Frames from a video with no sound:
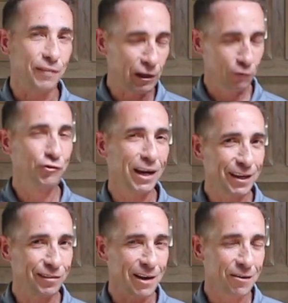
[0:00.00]
and thanks for
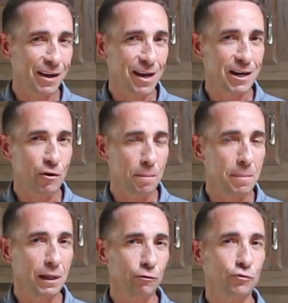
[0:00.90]
checking us out again here at
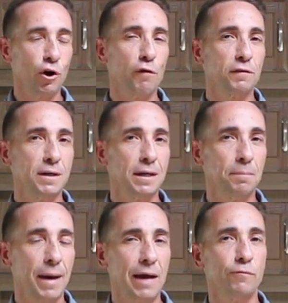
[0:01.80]
Miller's RV
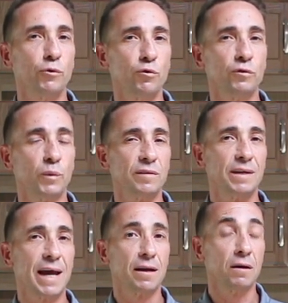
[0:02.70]
in Baton Rouge,
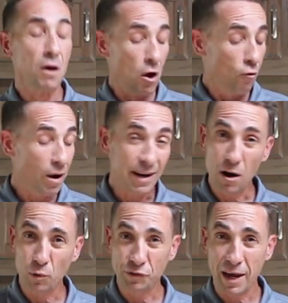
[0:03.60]
Louisiana. Right
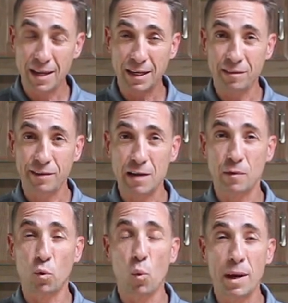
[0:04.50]
now, we're standing inside
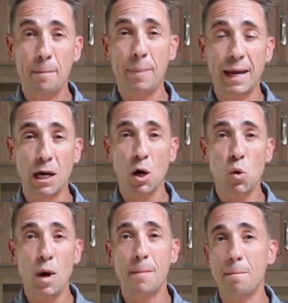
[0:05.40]
of a
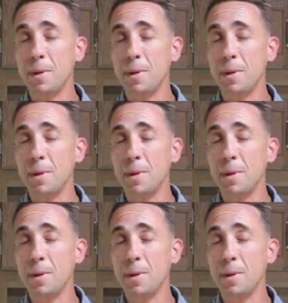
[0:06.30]
Winnebago